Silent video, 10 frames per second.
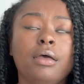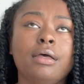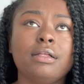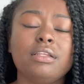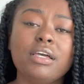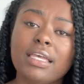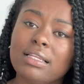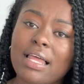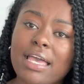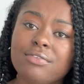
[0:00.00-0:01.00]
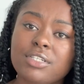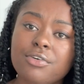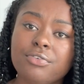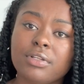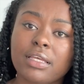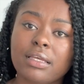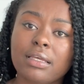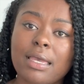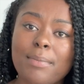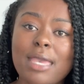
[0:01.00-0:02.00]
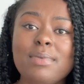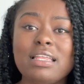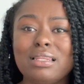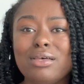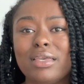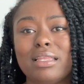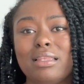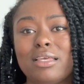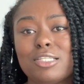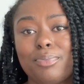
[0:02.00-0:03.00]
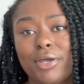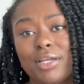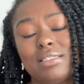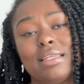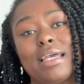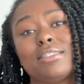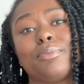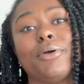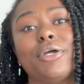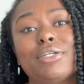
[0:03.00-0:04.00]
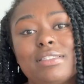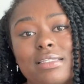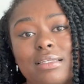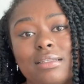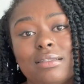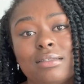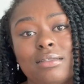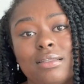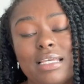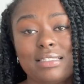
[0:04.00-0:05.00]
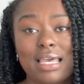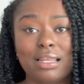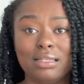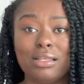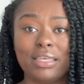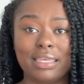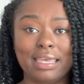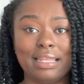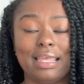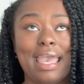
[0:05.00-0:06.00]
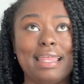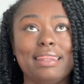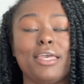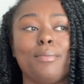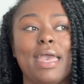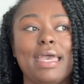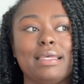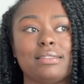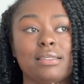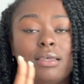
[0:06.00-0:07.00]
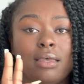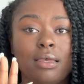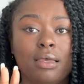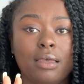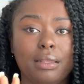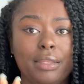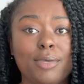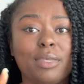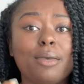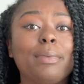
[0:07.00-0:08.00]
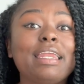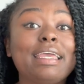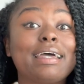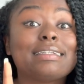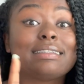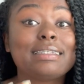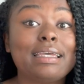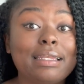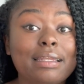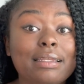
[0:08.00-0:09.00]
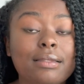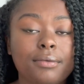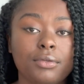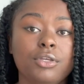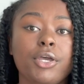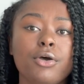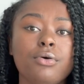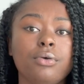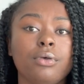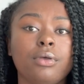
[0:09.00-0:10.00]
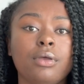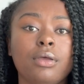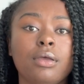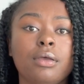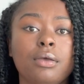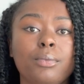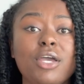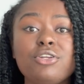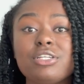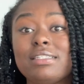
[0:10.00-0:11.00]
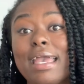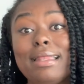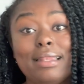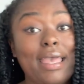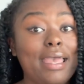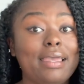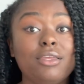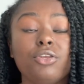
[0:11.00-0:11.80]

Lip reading: look at life differently. It made me look at this person as a person instead of looking at them as them committing a sin. We understand that,